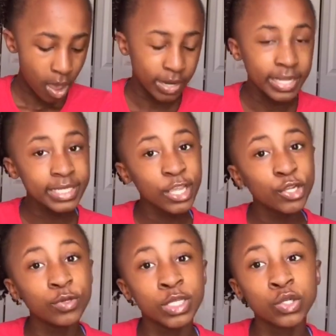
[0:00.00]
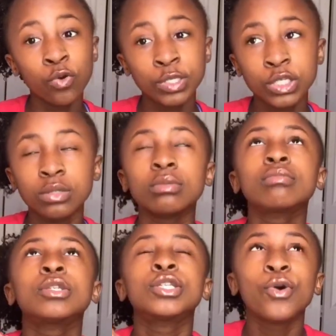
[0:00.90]
Next thing you do is
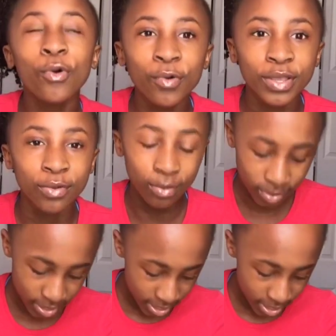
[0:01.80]
a tutorial.